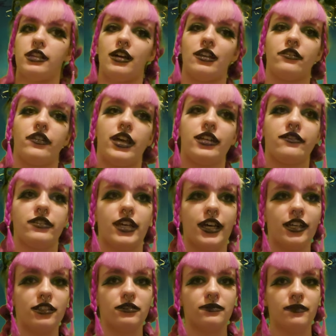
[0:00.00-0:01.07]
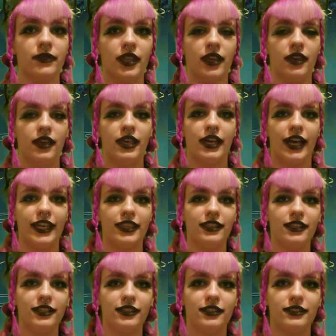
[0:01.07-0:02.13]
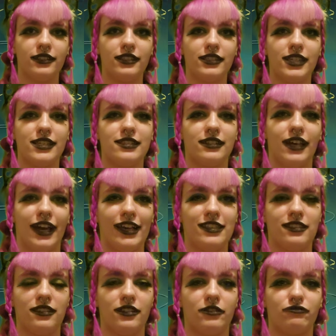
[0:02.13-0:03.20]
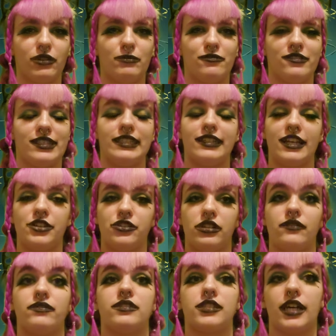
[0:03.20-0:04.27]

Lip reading: not a fan of that. I think this has an excellent representation of